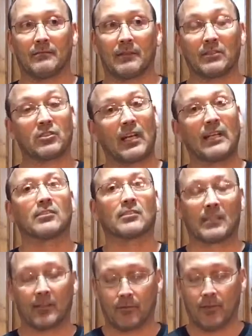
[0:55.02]
It
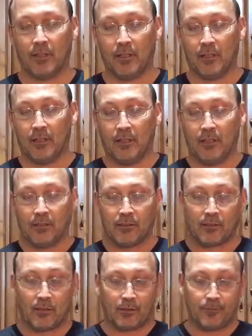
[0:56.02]
changes it.
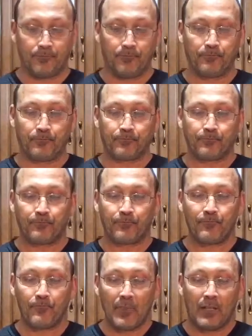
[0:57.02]
So
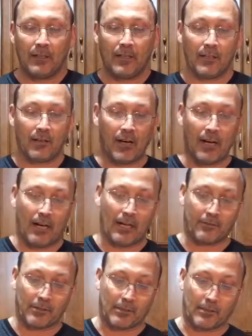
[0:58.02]
here I
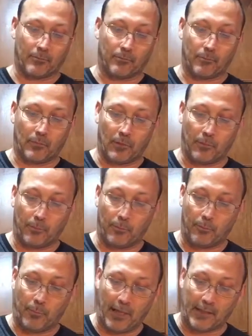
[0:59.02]
have just the
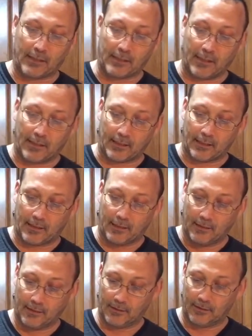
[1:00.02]
basic
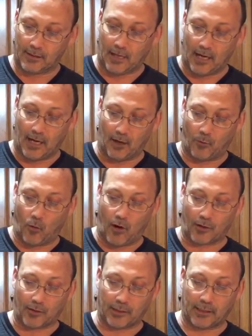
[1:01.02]

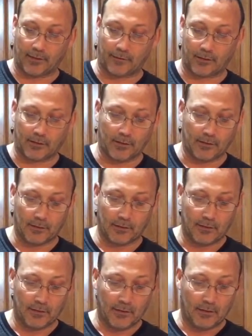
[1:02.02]
water kefir,
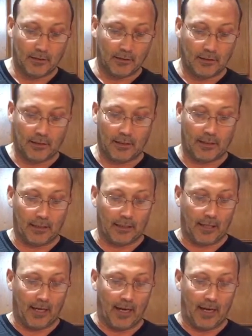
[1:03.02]
and I